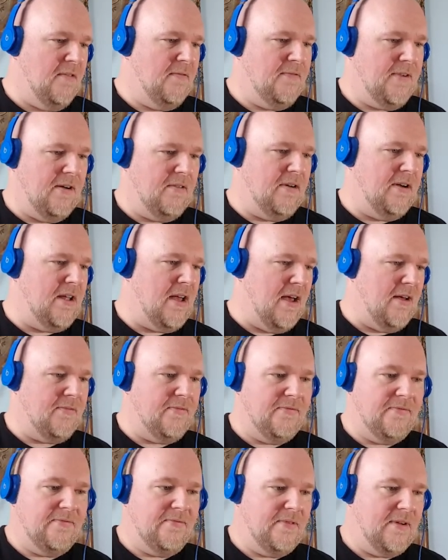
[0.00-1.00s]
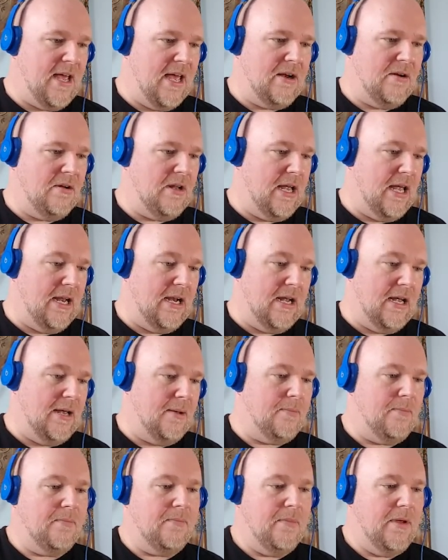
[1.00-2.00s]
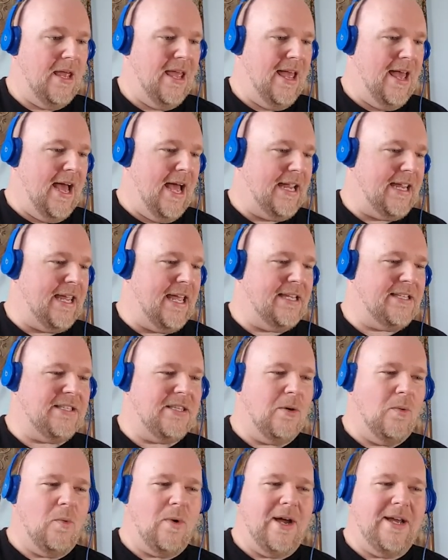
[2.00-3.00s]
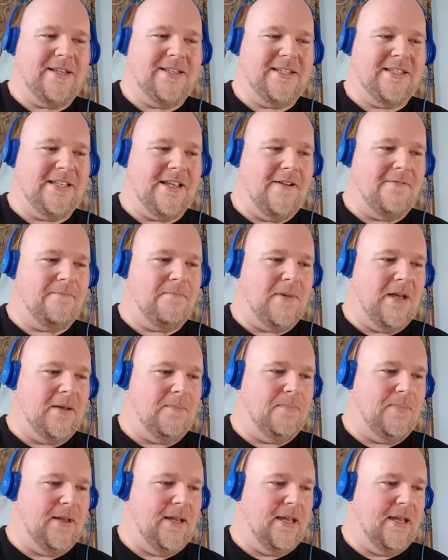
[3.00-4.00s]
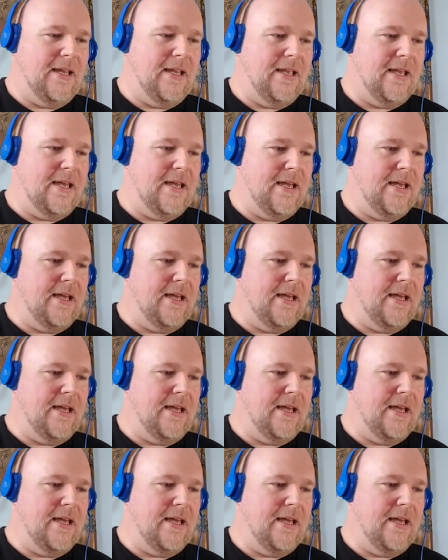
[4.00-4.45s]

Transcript: Fair enough. I guess the white stuff might be.